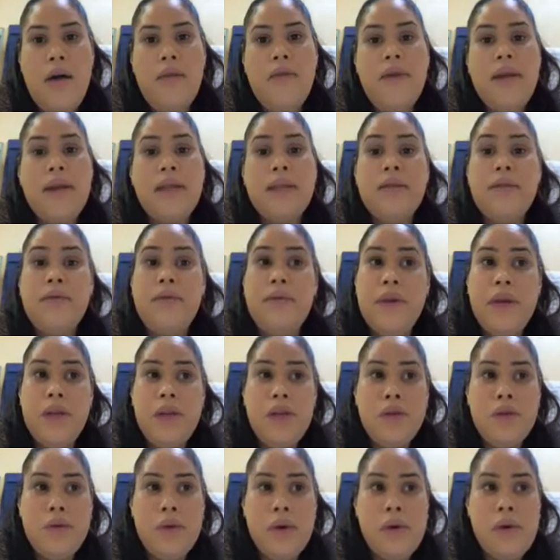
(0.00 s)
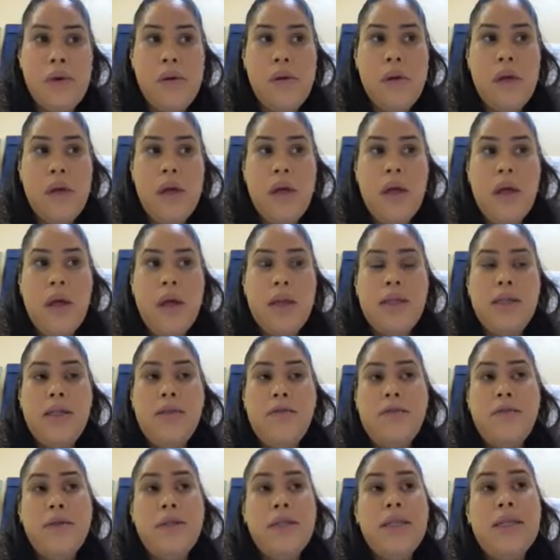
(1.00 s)
of individual
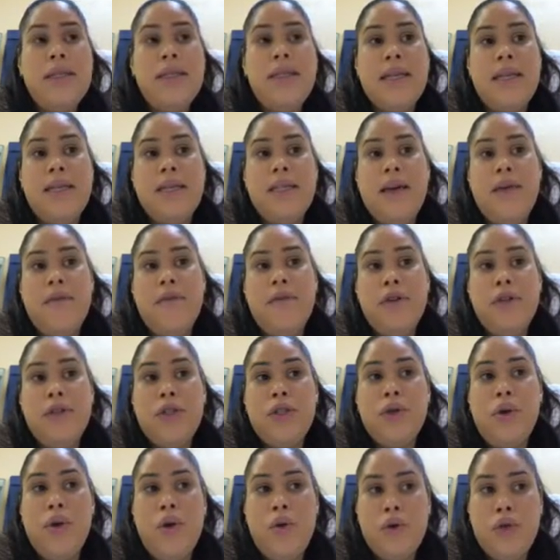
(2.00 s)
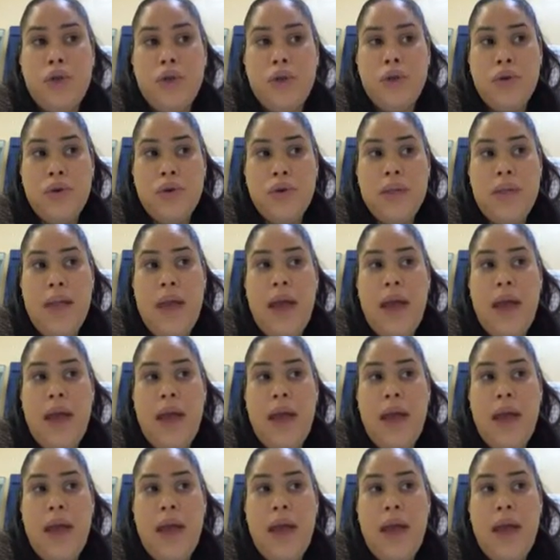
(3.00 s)
differences and diverse cultures